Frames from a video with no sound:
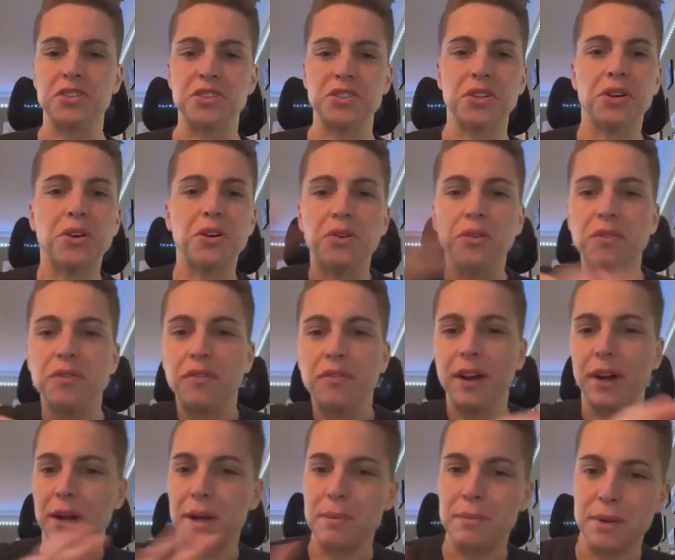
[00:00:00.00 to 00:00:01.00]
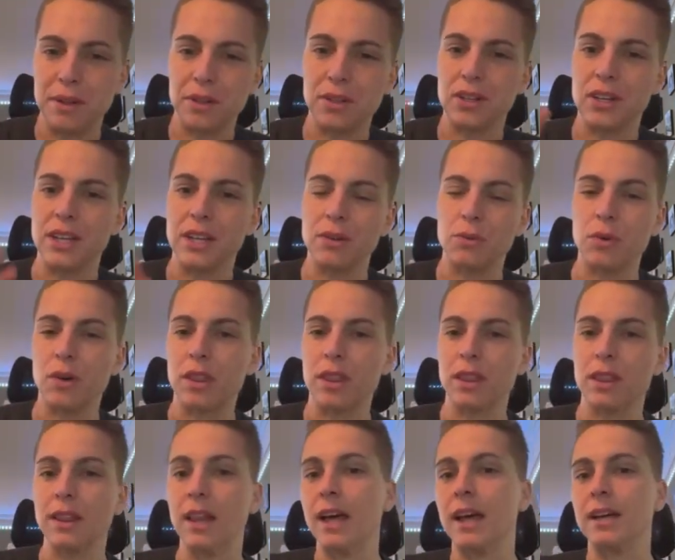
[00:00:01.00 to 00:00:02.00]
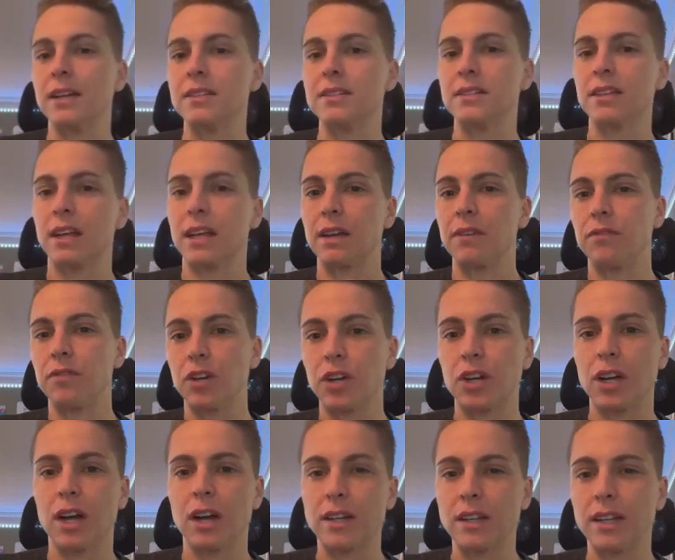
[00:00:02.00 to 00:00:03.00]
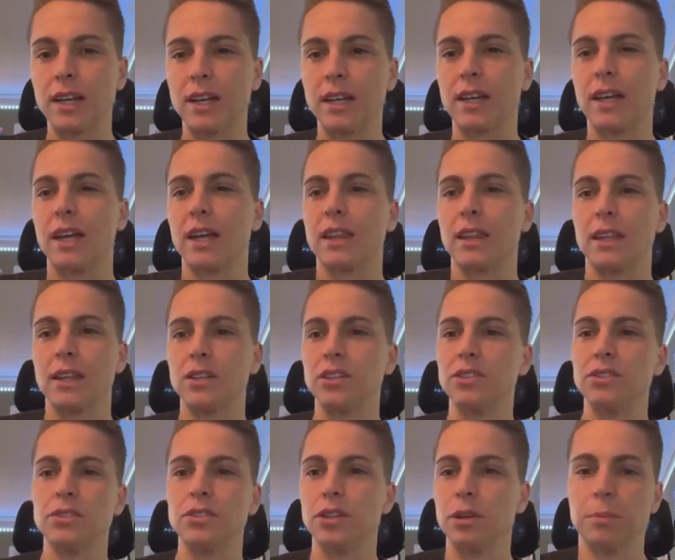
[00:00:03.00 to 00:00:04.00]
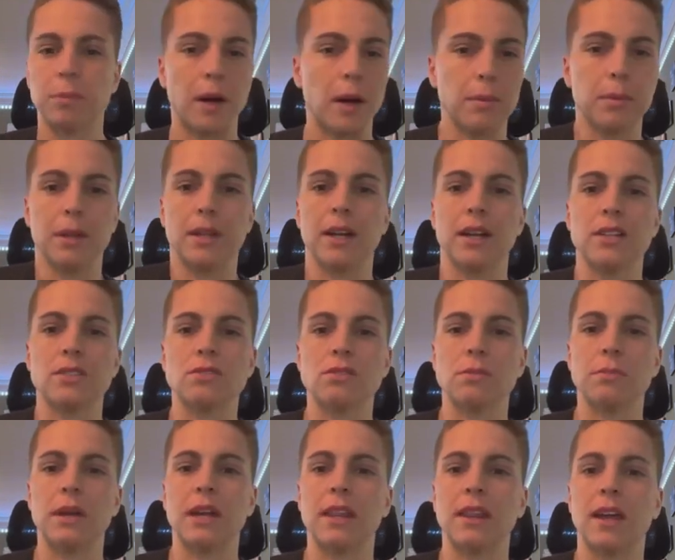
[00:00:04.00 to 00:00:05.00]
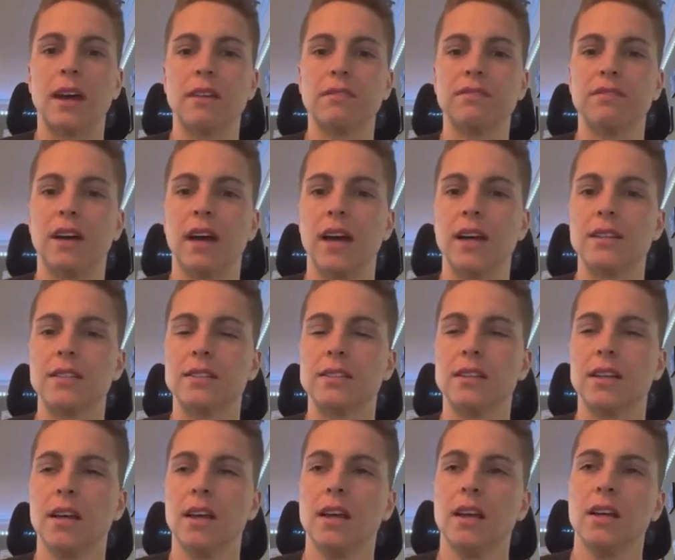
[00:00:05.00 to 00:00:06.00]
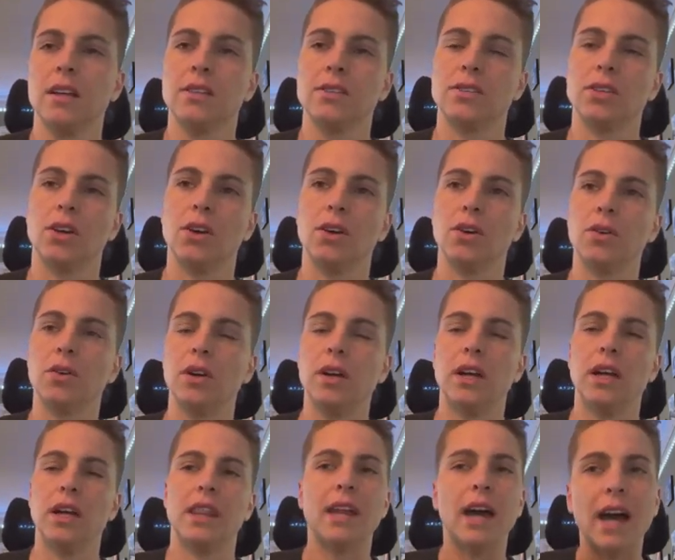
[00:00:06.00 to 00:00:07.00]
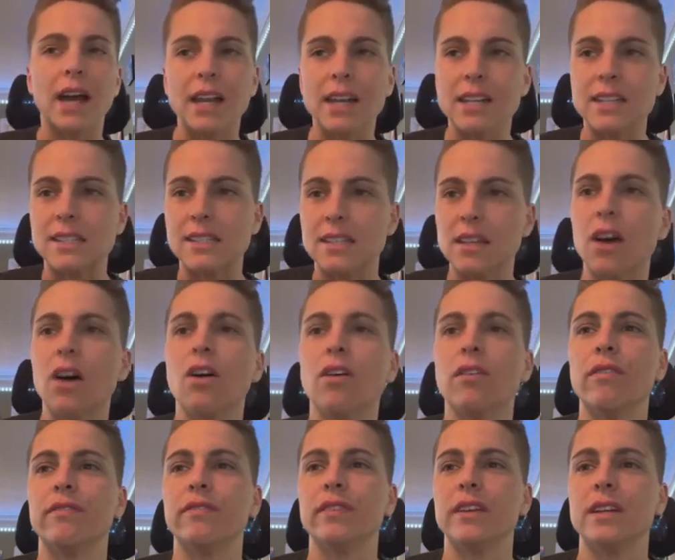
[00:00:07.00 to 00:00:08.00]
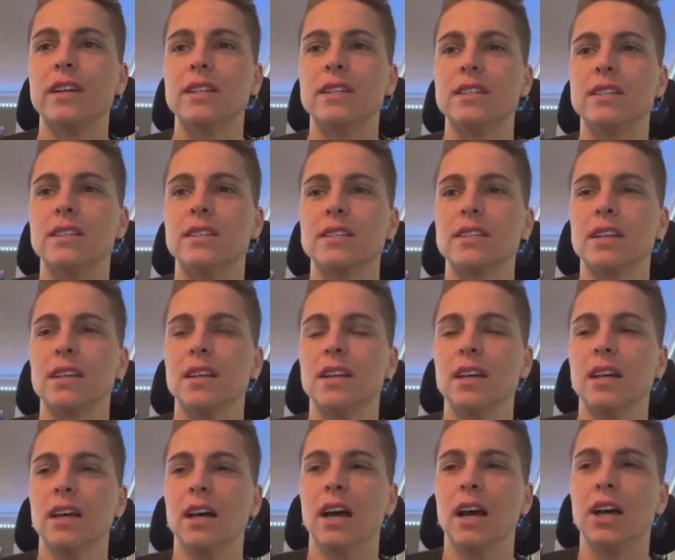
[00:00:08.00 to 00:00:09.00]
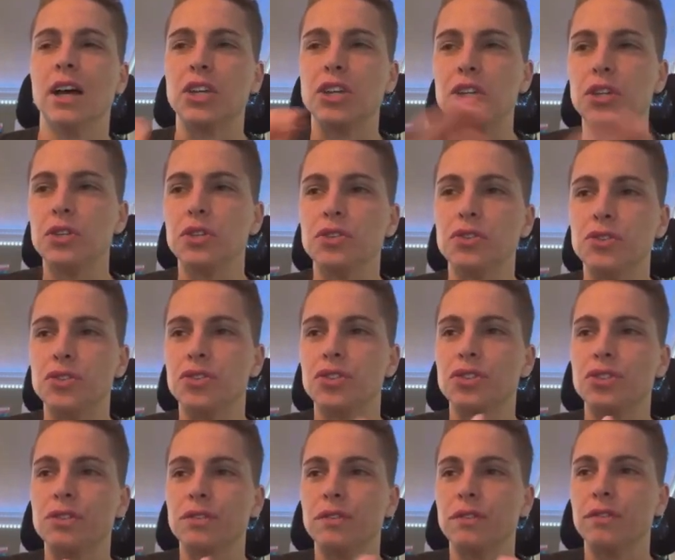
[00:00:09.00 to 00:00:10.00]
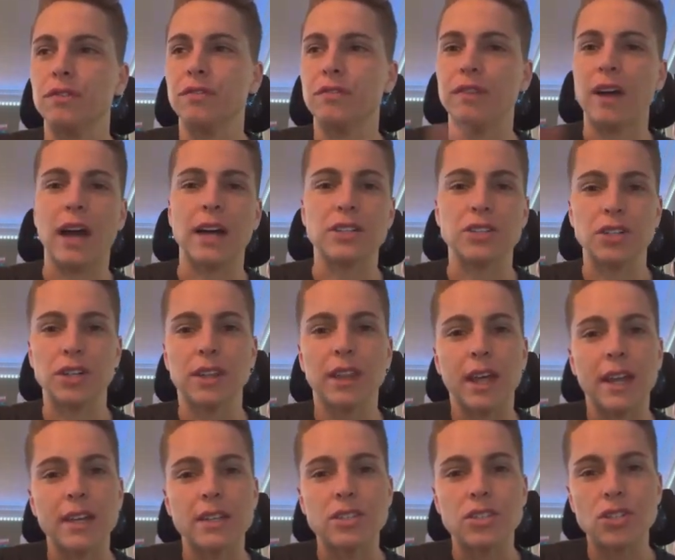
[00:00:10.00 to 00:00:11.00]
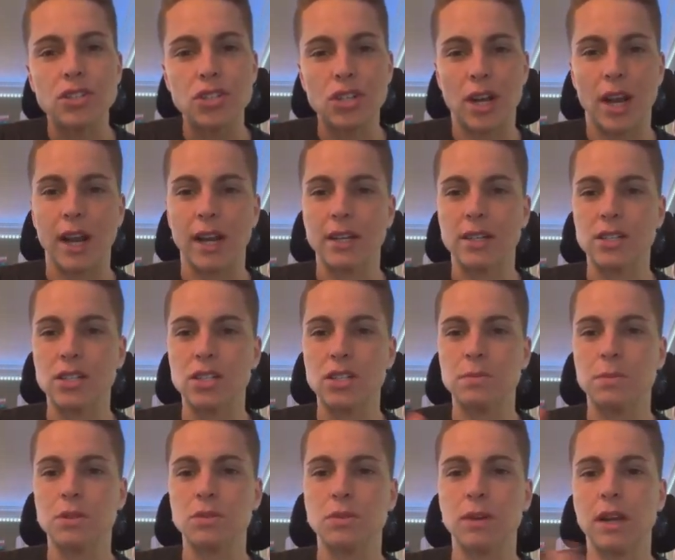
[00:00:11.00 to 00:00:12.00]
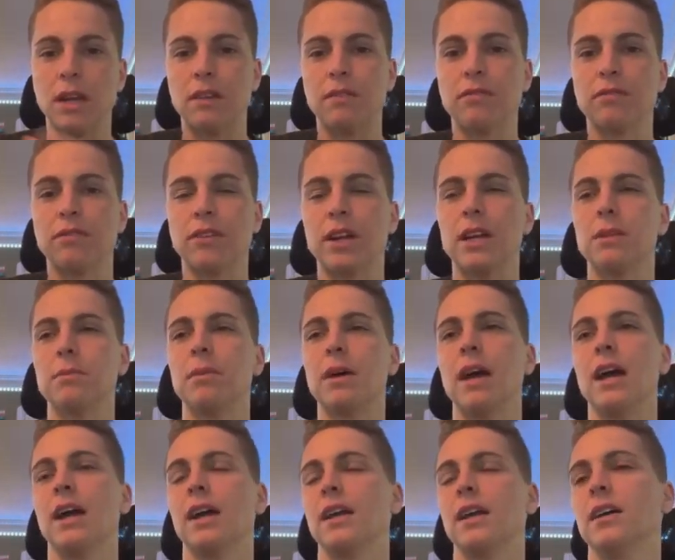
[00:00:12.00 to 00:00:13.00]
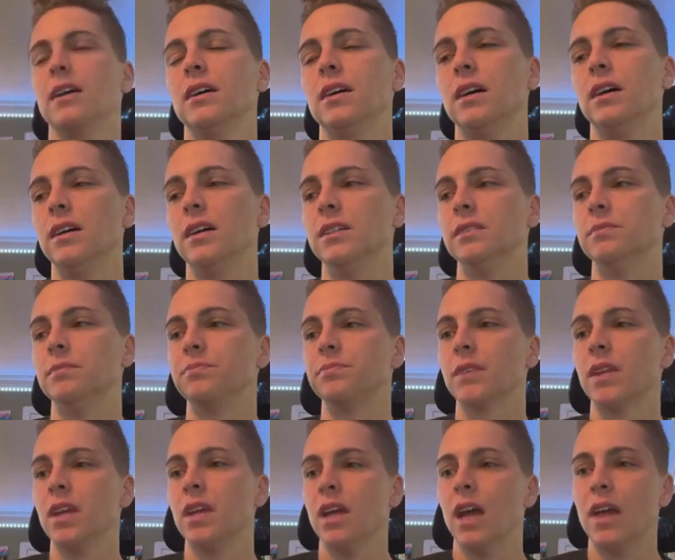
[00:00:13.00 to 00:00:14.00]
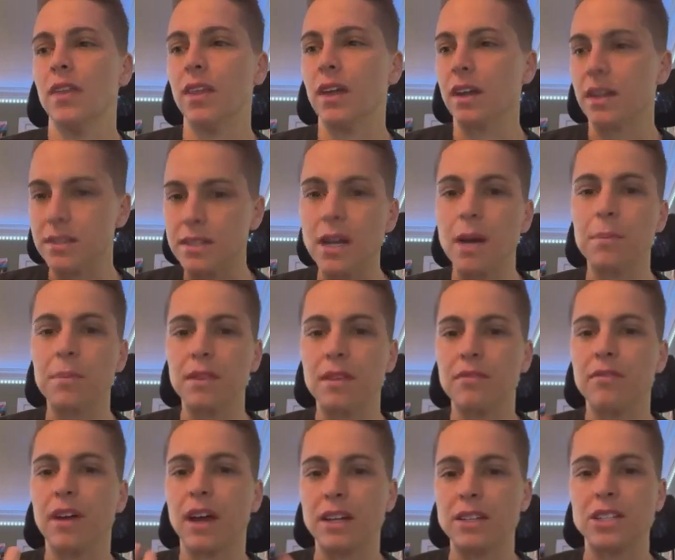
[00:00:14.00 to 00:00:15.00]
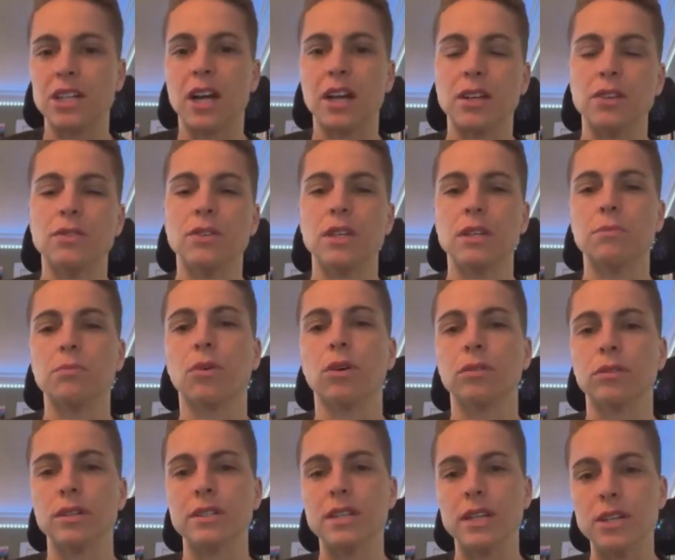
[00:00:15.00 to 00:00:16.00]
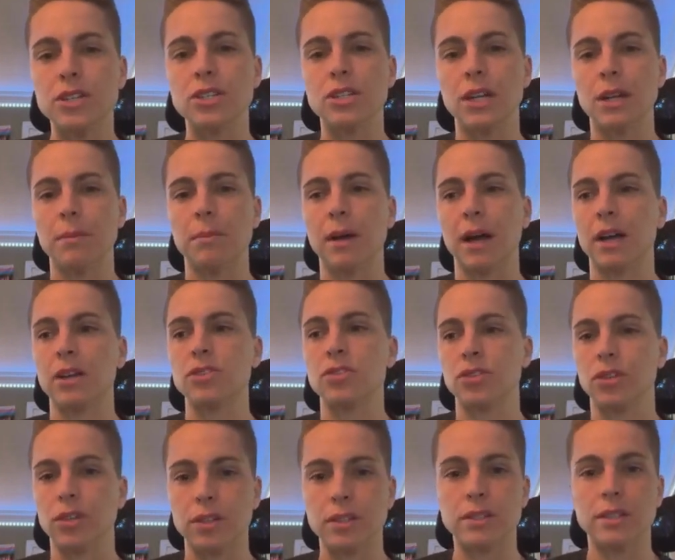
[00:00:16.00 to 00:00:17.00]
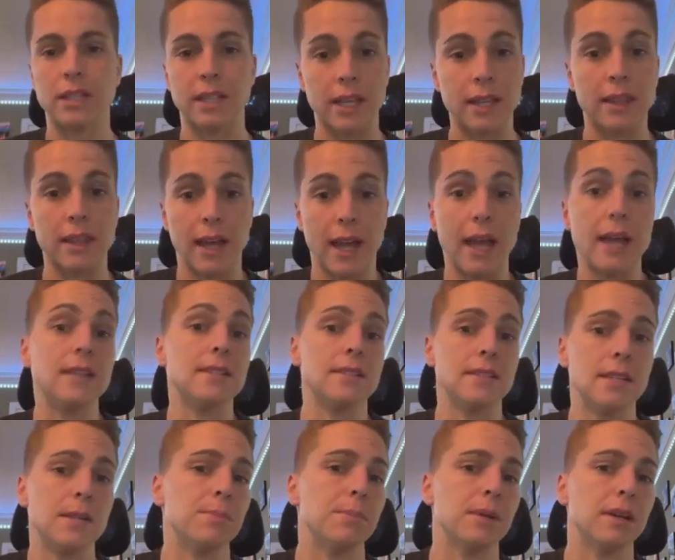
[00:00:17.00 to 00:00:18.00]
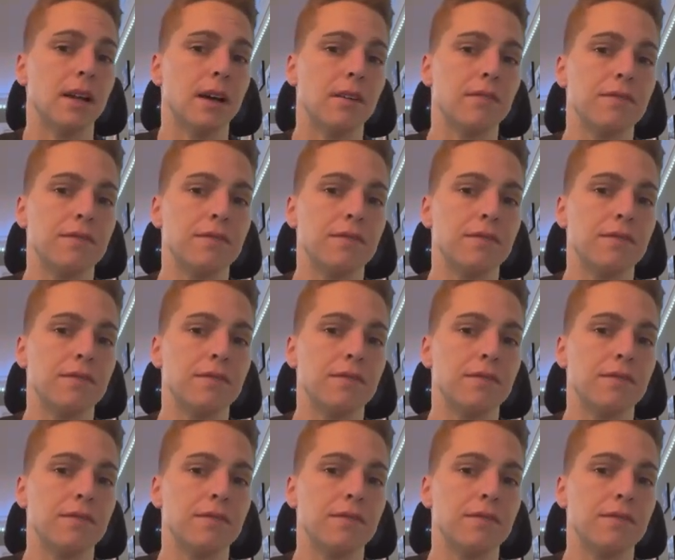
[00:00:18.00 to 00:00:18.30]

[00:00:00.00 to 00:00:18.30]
there's no variability with legs. Like if you're not kicking, then you're probably not swimming that fast. So that in itself is a huge factor that has changed between free and back. Um, and then on top of the fact, yeah, you need more rotation in back to get the hand deep